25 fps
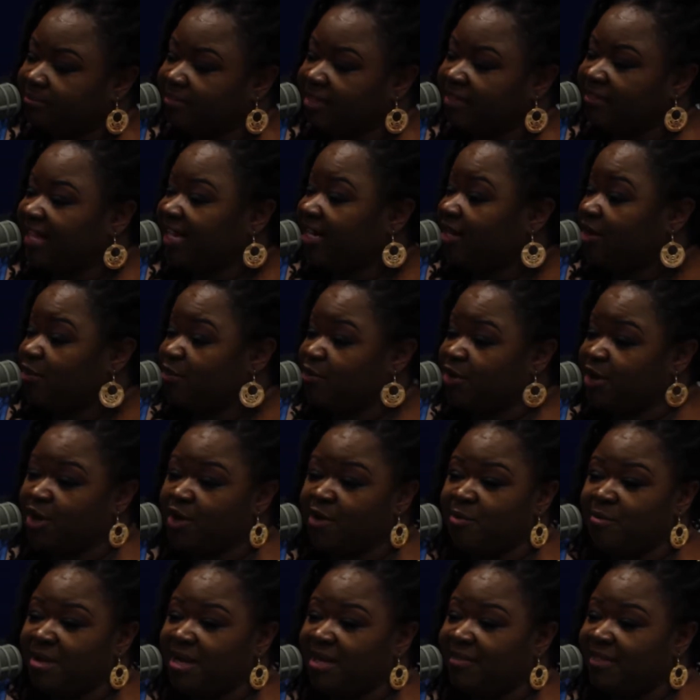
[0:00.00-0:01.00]
They don't
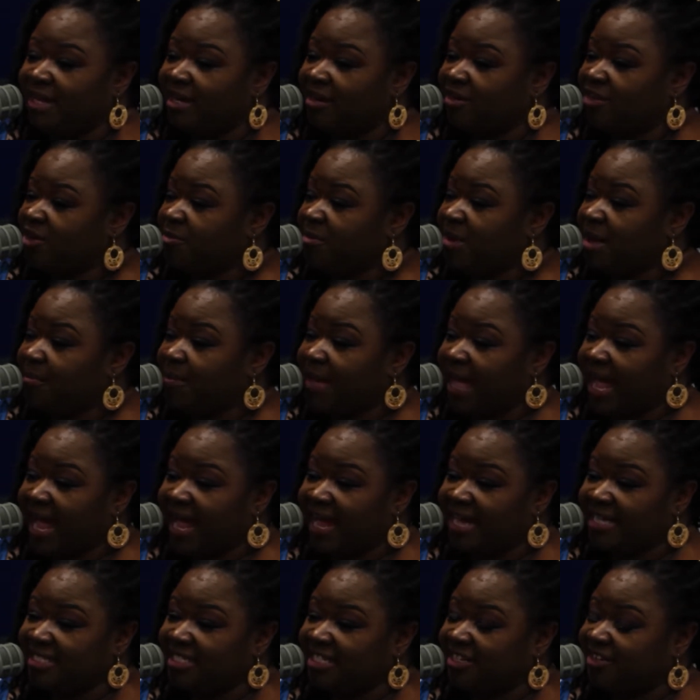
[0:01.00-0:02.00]
know me. They don't know my
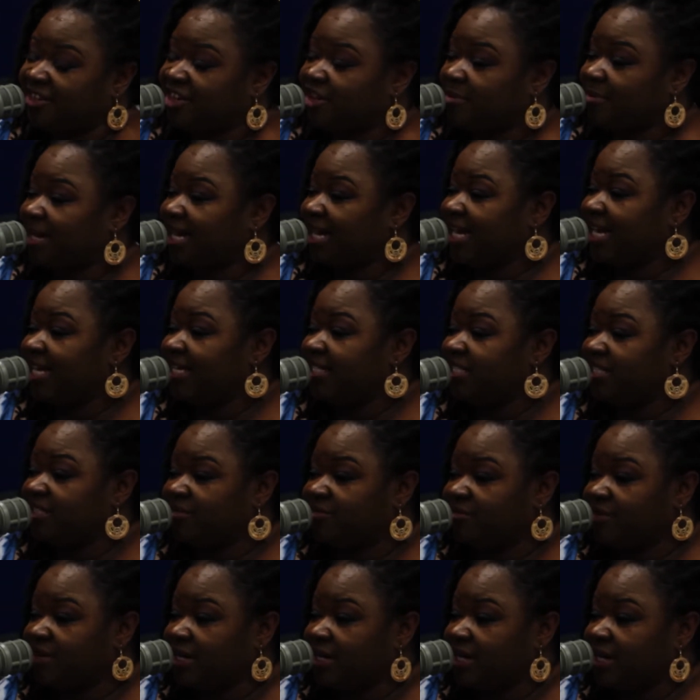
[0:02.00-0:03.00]
past. They don't know my
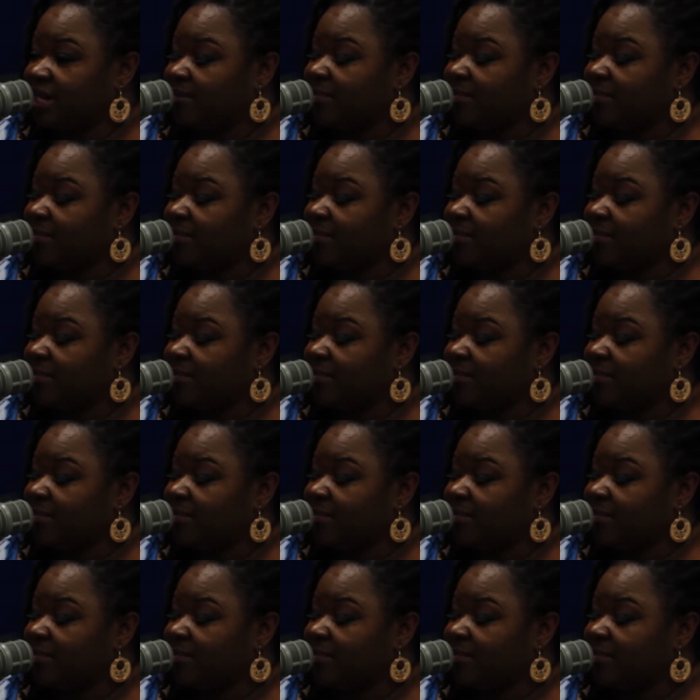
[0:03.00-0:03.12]
history.